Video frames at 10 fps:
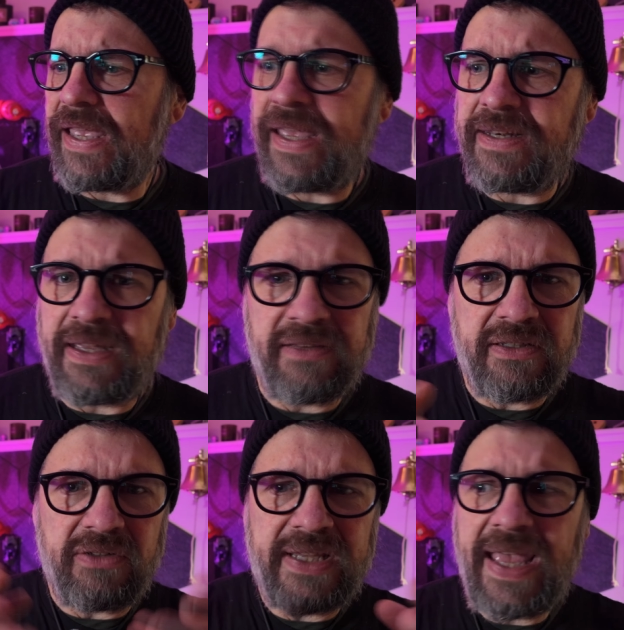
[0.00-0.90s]
and a
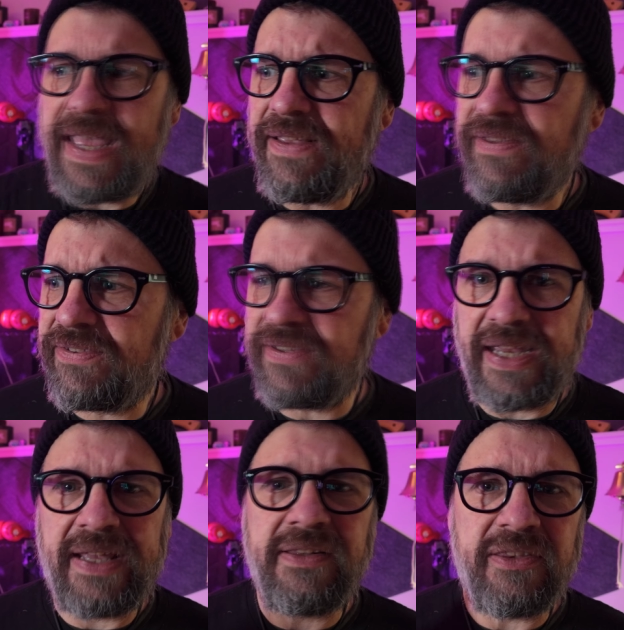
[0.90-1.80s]
little case,
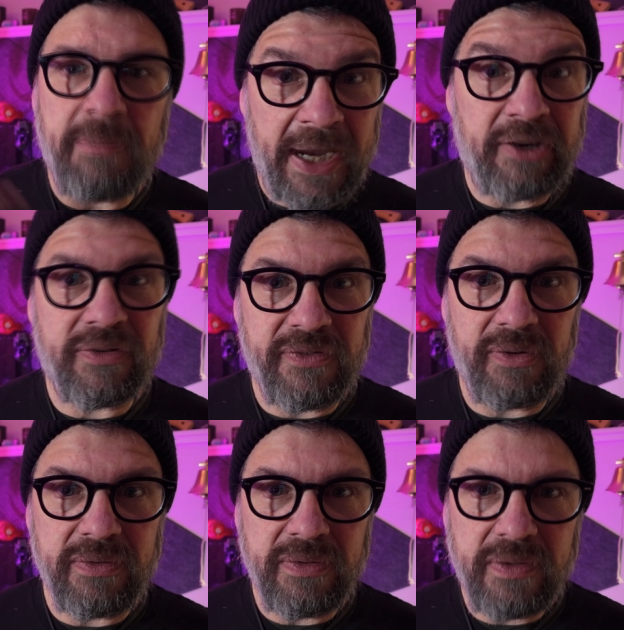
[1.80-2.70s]
and the
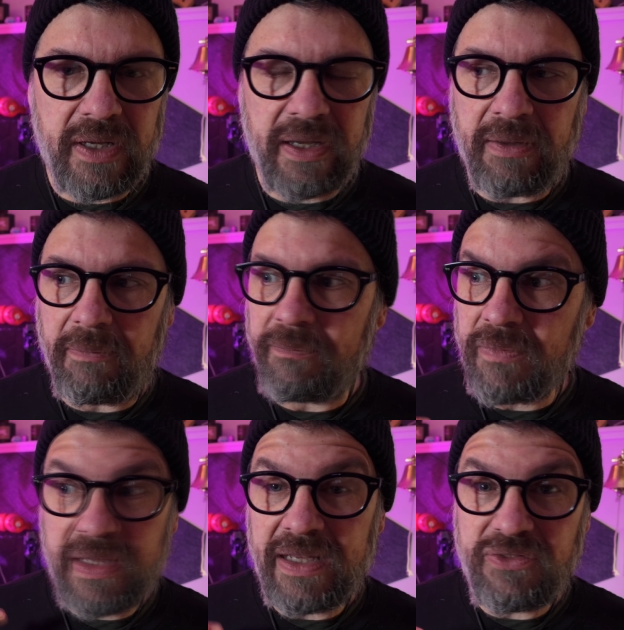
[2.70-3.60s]
microphone.
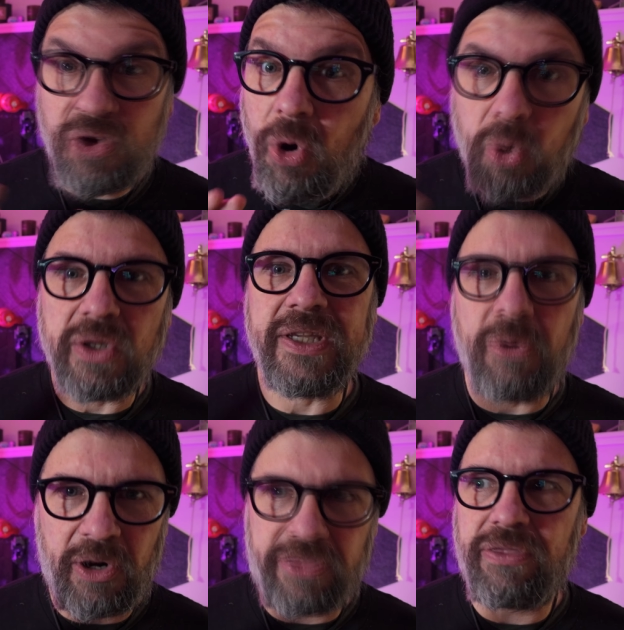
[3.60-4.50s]
Totally
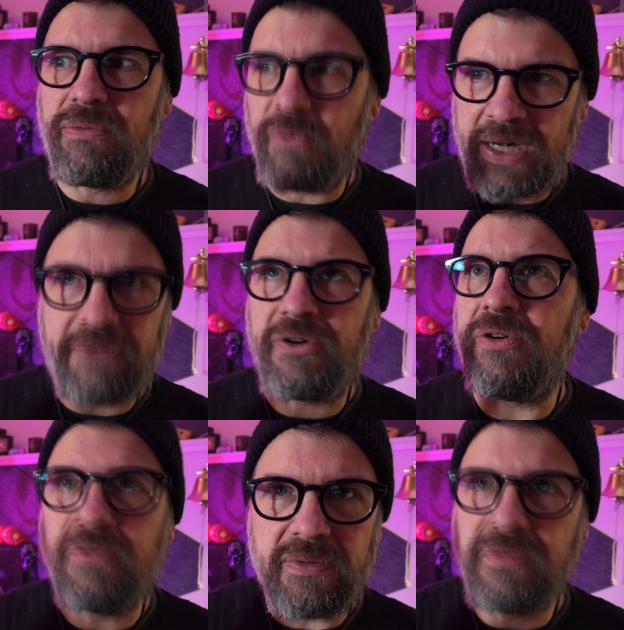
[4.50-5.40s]
worth
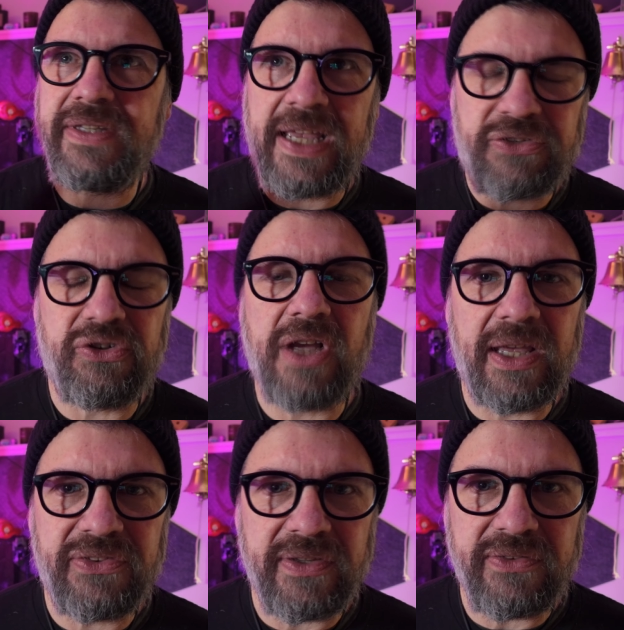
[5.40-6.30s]
whatever the extra
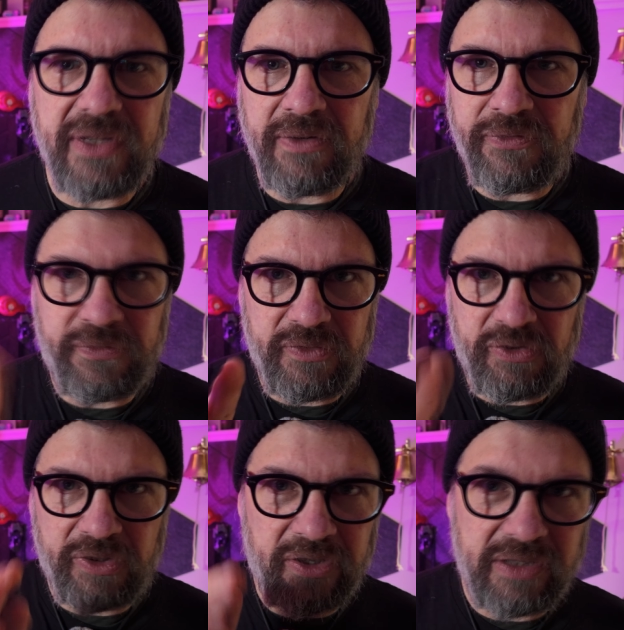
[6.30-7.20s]
cost is if
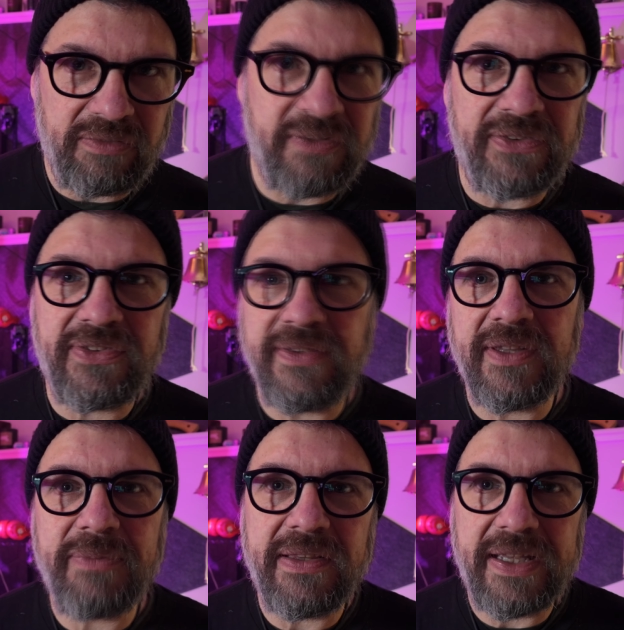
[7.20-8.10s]
you're gonna invest in
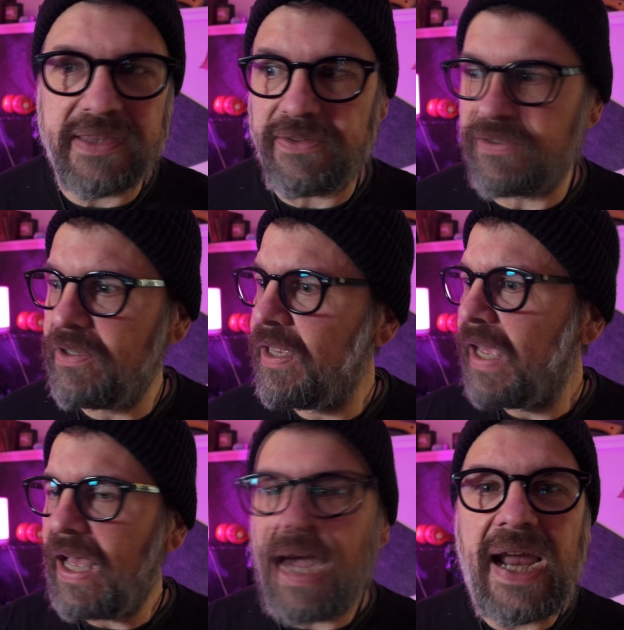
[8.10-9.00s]
something like this.
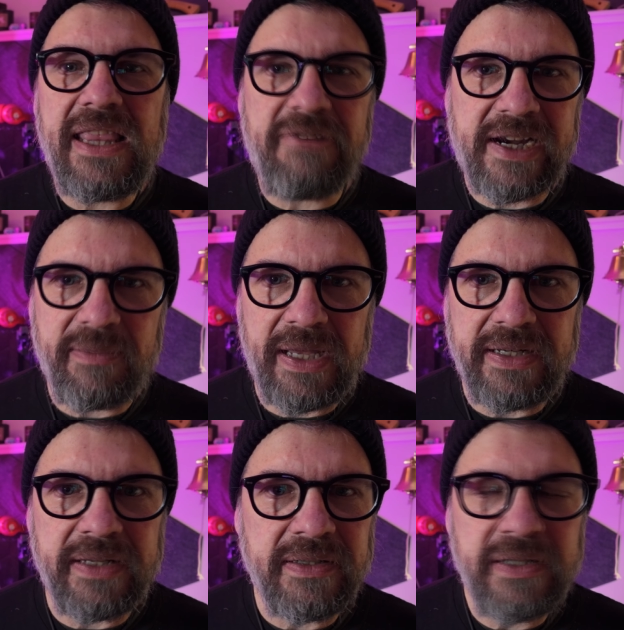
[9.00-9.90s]
Highly recommend
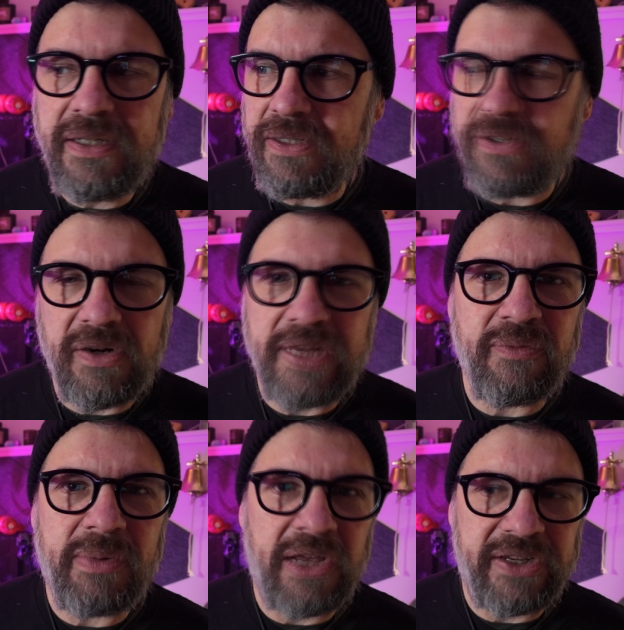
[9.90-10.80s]
it. Don't
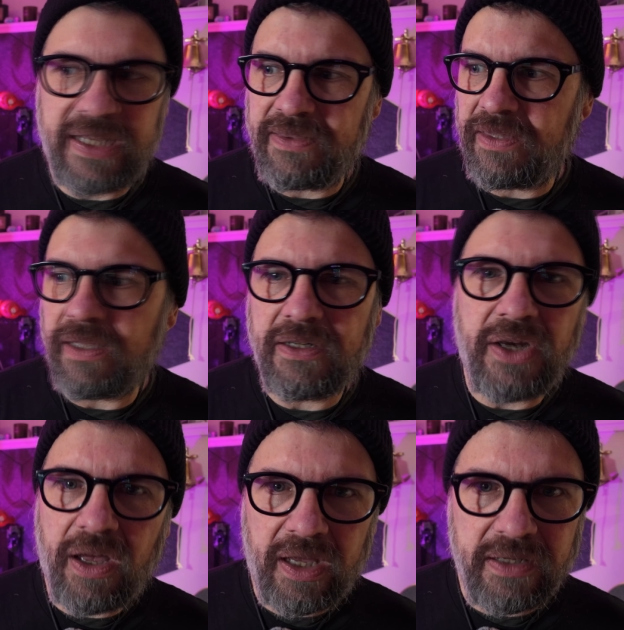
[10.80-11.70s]
even bother getting the
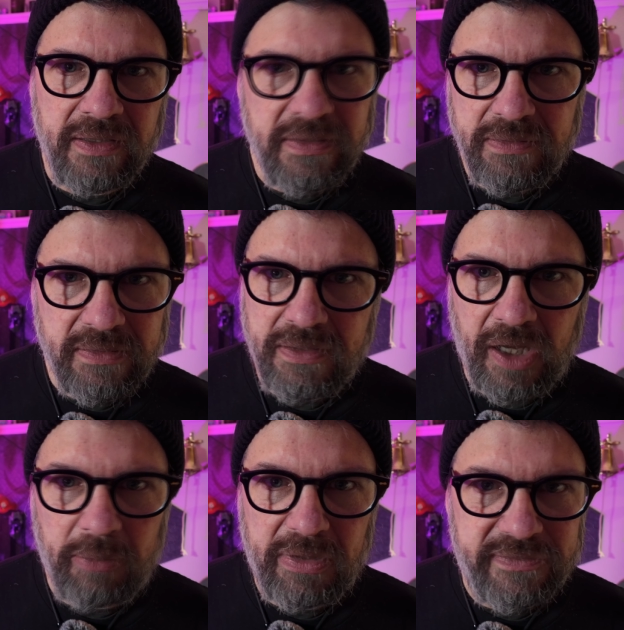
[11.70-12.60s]

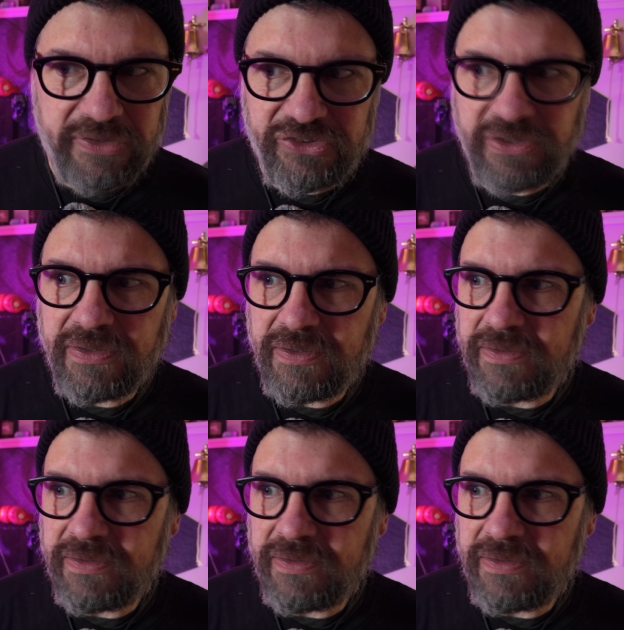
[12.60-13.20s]
non-combo version.